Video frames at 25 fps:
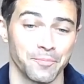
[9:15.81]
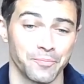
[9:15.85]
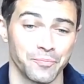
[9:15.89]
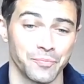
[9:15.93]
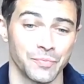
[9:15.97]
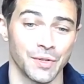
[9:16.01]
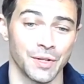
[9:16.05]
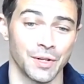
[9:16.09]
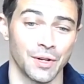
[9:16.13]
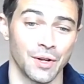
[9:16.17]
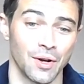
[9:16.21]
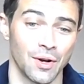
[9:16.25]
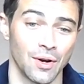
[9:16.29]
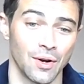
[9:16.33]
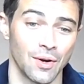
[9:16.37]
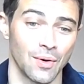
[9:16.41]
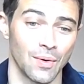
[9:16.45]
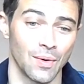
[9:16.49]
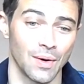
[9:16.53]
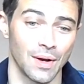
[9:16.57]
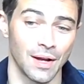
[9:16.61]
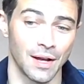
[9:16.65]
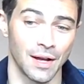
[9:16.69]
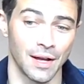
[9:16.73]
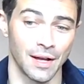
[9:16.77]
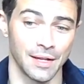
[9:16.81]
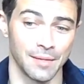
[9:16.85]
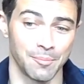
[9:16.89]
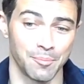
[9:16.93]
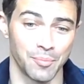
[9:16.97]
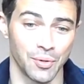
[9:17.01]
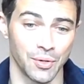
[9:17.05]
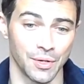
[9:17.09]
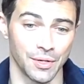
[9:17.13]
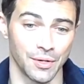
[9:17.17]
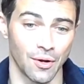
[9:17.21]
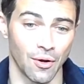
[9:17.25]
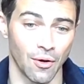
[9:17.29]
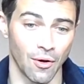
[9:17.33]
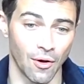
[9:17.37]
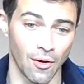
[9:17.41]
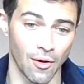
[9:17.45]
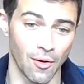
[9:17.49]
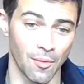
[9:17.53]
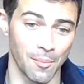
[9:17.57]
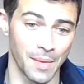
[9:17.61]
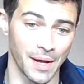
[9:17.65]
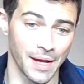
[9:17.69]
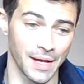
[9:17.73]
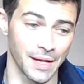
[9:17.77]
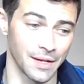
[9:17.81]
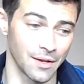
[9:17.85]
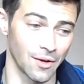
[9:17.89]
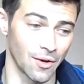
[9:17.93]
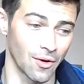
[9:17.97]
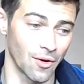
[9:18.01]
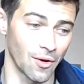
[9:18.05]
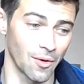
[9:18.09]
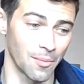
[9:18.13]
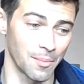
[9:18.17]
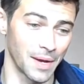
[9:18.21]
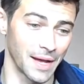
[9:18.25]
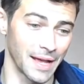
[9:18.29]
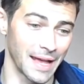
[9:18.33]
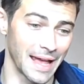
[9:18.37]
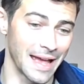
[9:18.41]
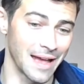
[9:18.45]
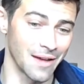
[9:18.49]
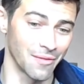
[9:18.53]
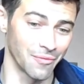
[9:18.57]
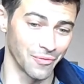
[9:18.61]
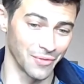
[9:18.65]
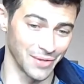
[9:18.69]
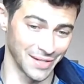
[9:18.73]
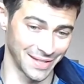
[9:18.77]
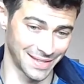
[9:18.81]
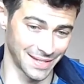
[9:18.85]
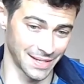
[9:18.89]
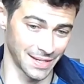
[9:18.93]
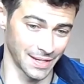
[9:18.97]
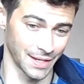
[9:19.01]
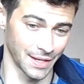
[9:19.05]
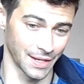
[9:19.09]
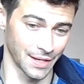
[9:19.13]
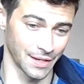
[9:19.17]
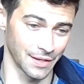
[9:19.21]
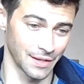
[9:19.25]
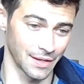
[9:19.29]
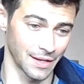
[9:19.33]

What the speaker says: You know, I put all my everything,